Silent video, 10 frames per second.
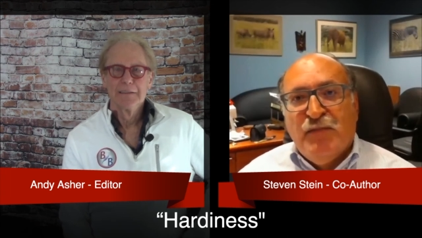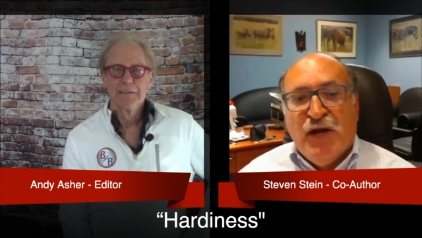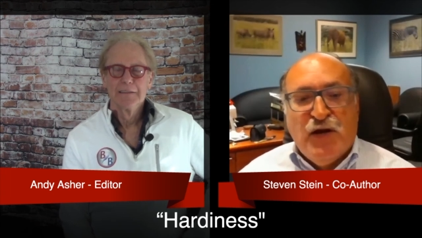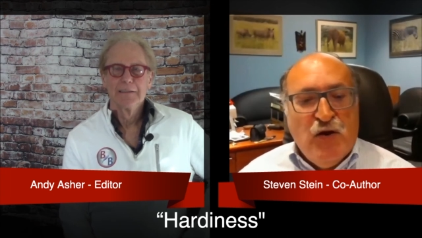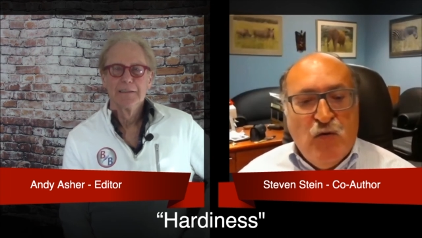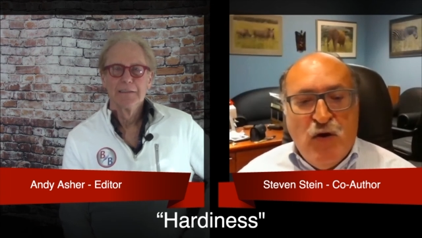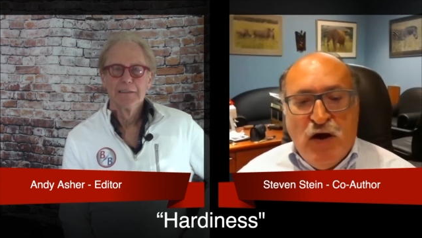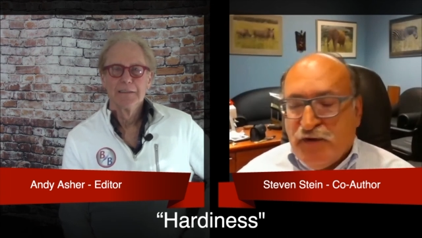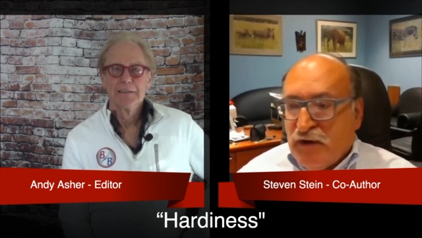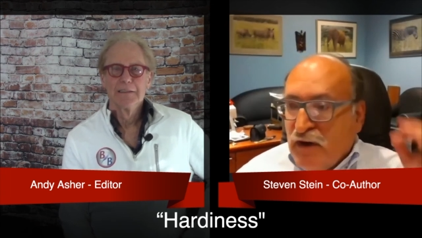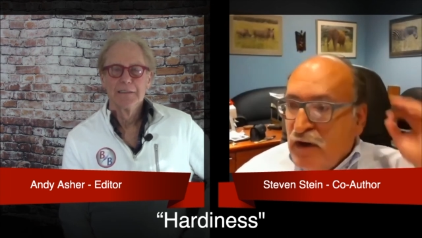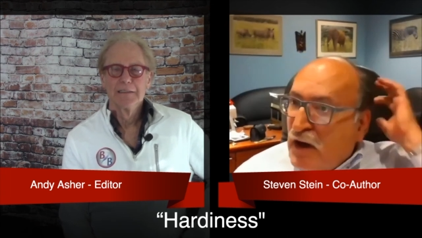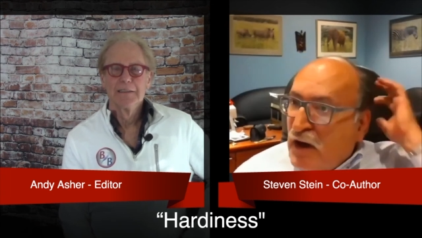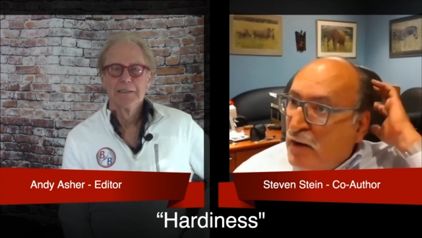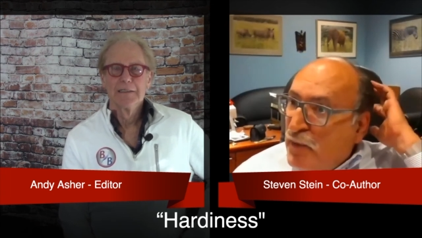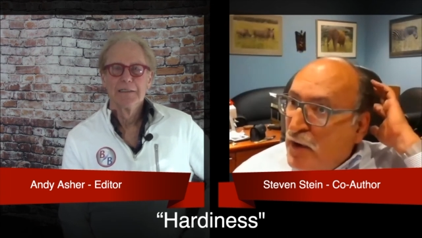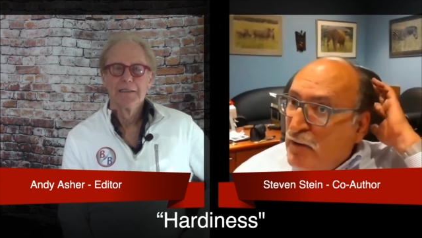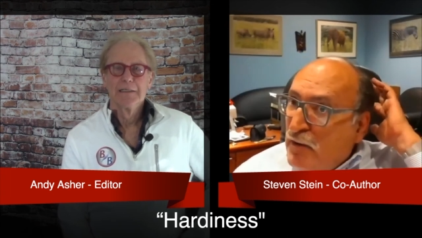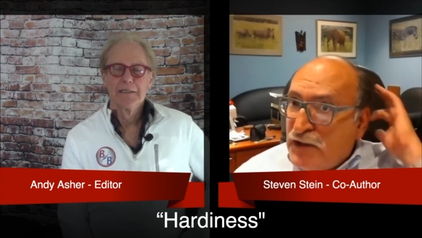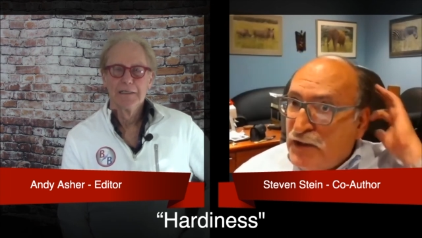Speaker 1: My co-author,
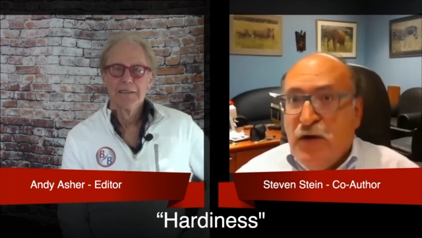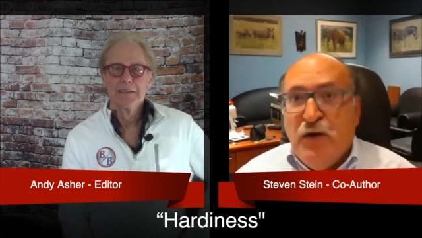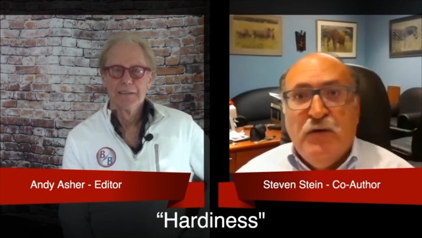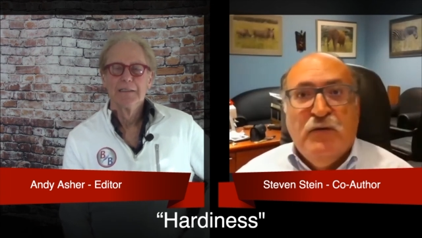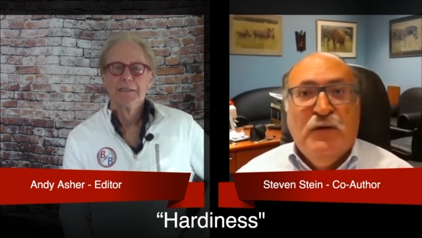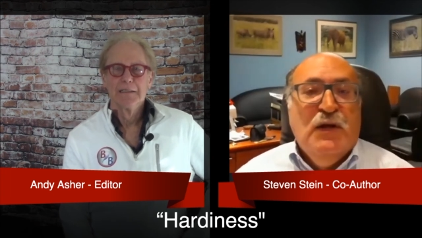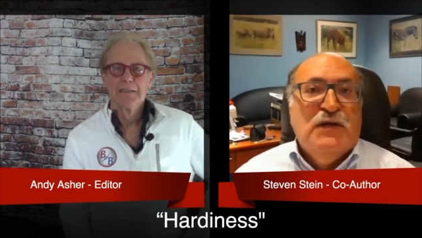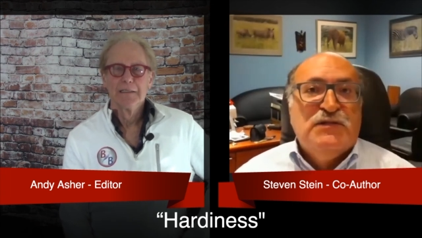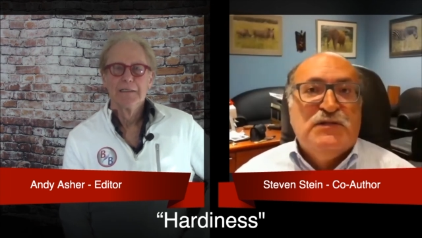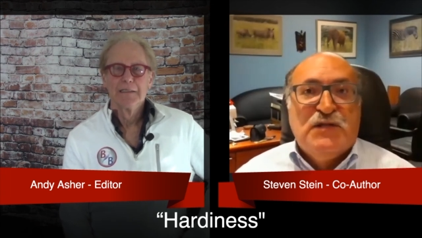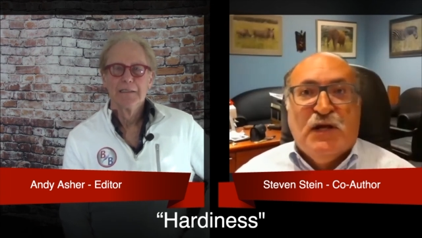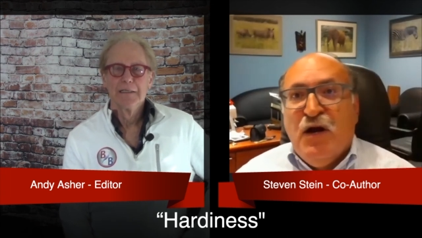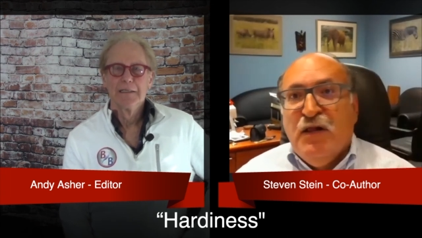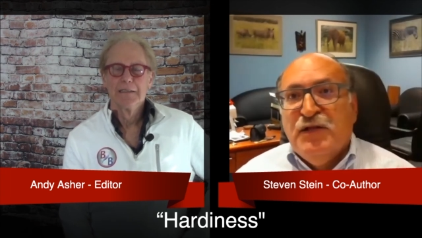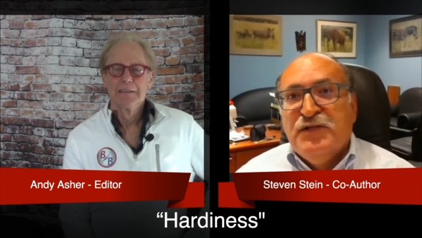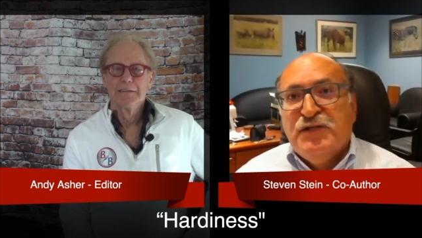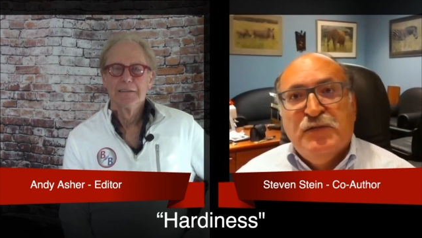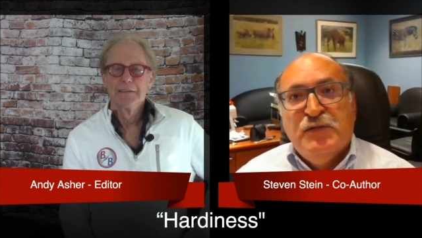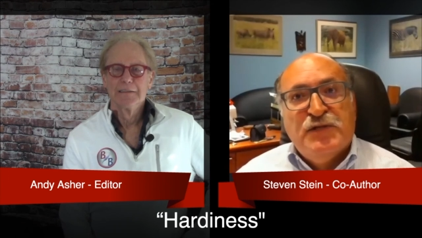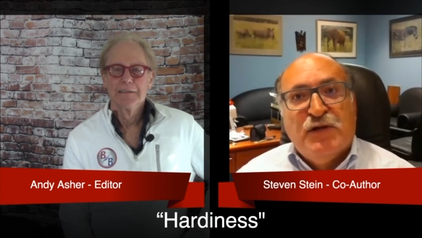Paul Bartone, psychologist,
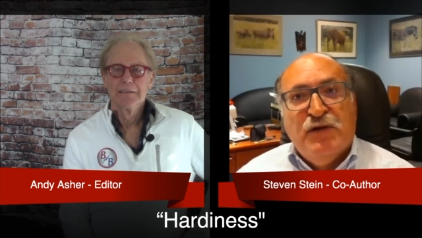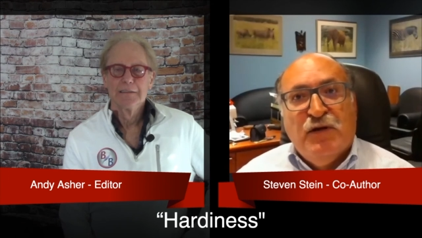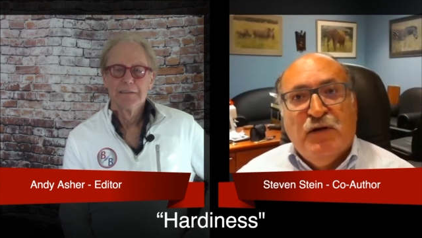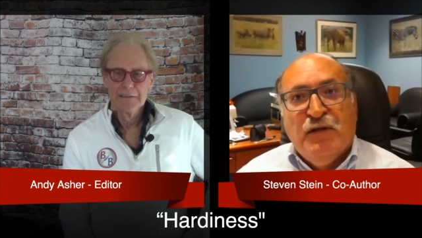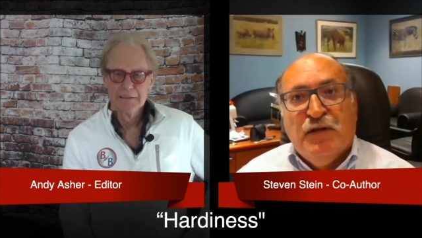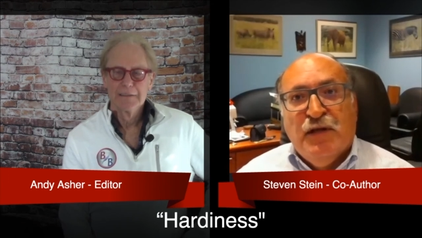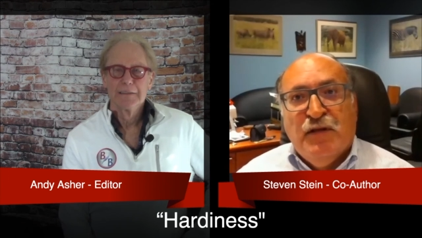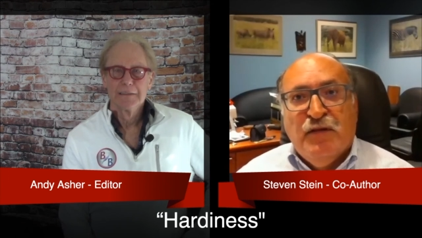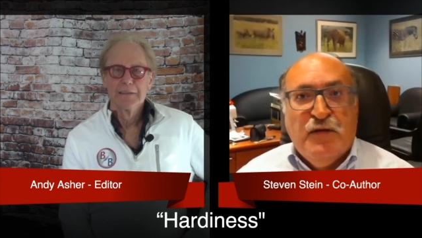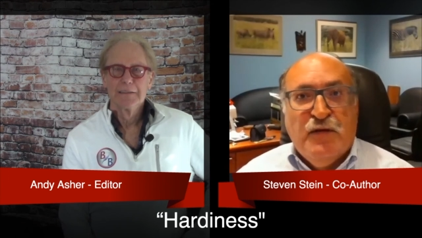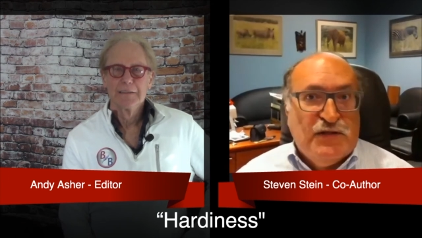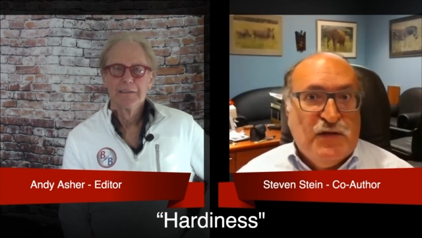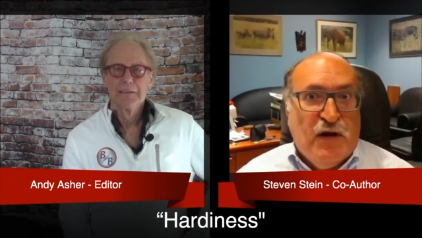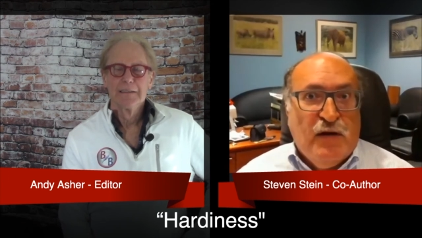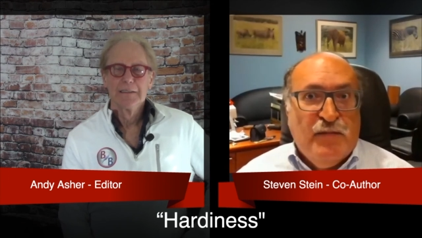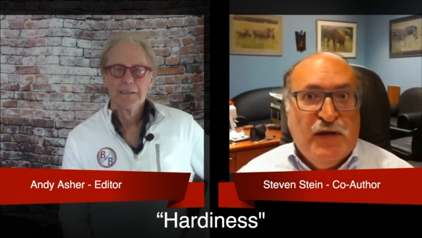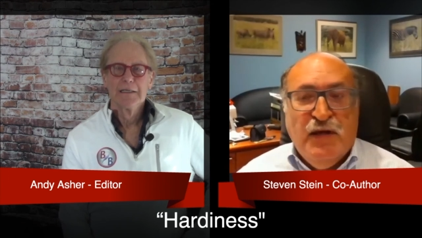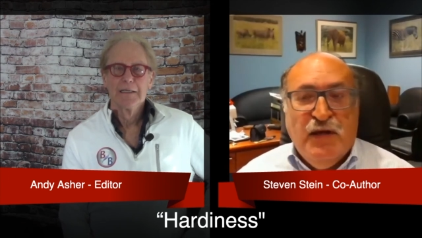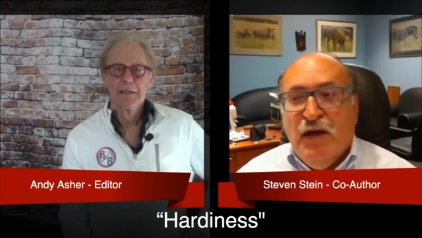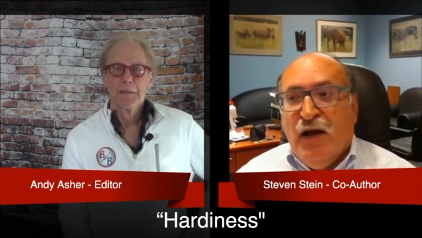he was a colonel in the U.S.
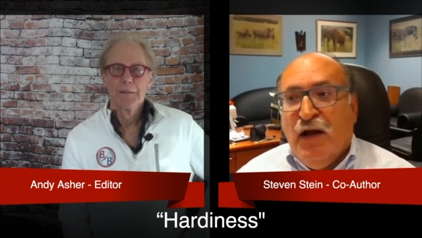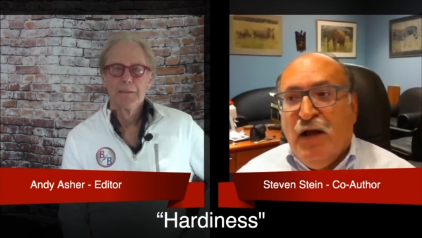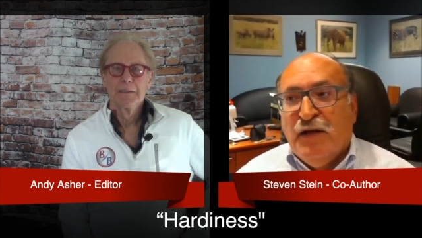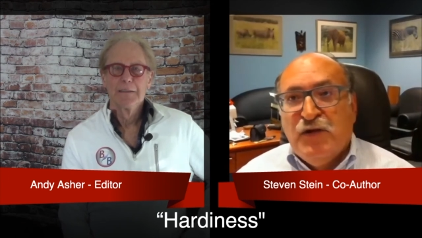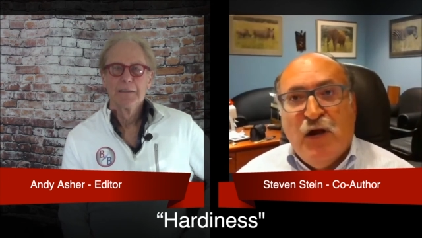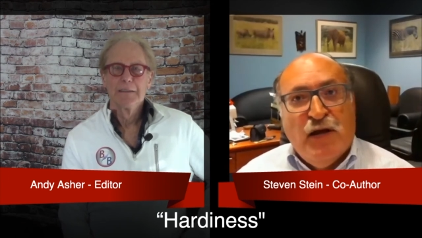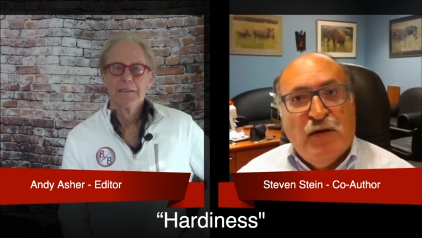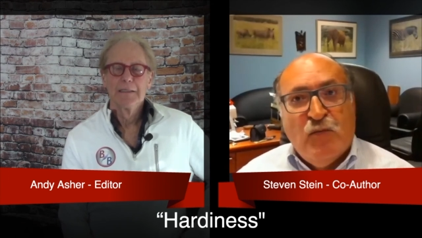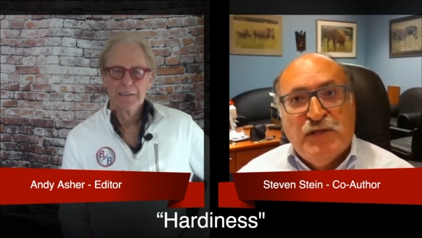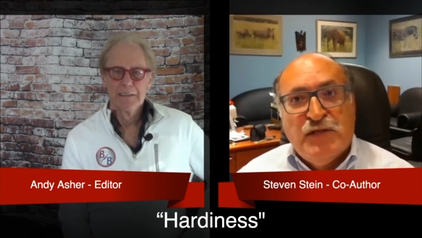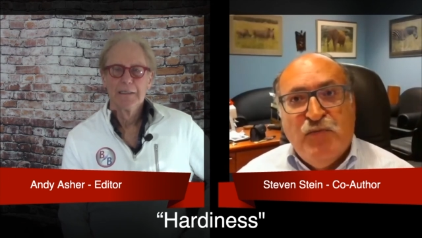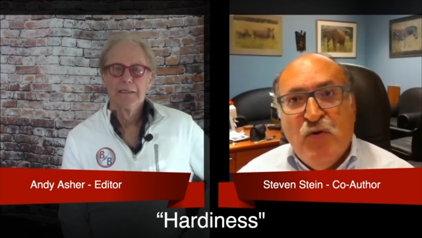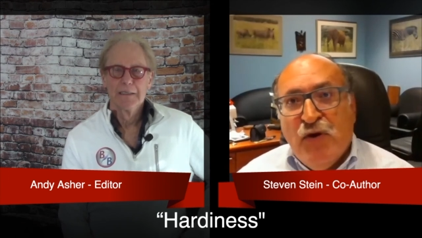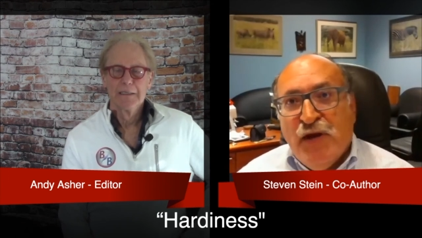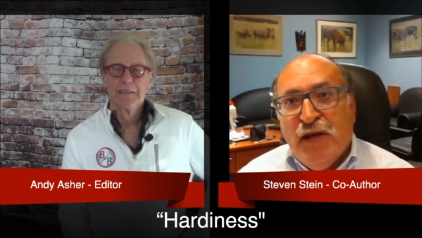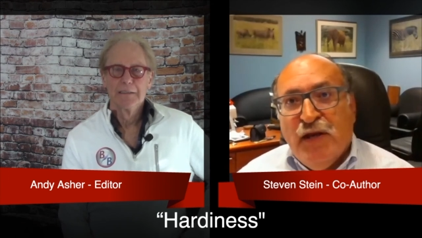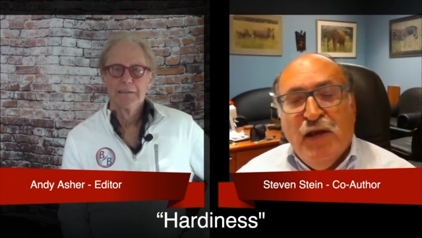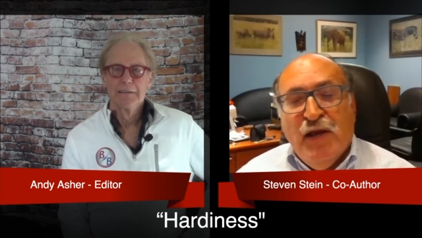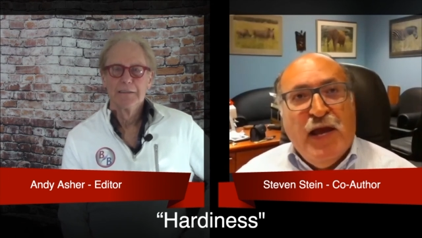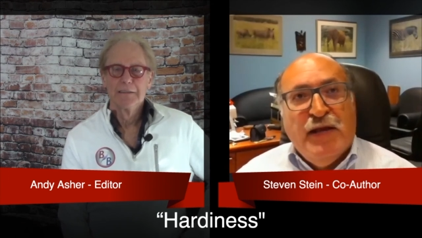Army, taught at West Point,
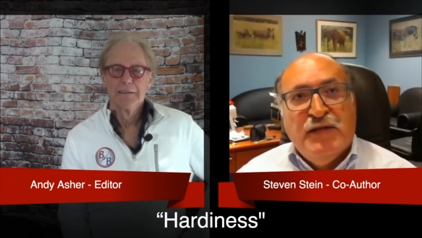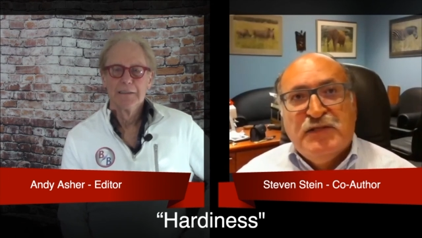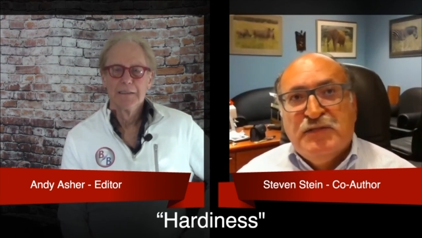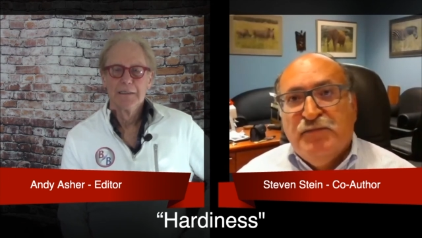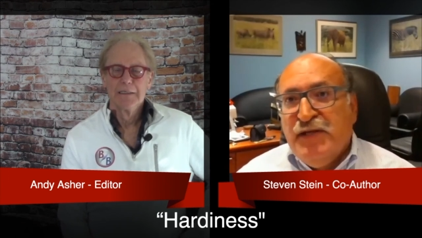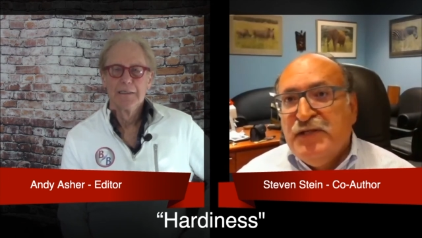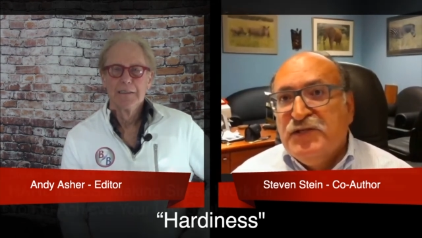and has spent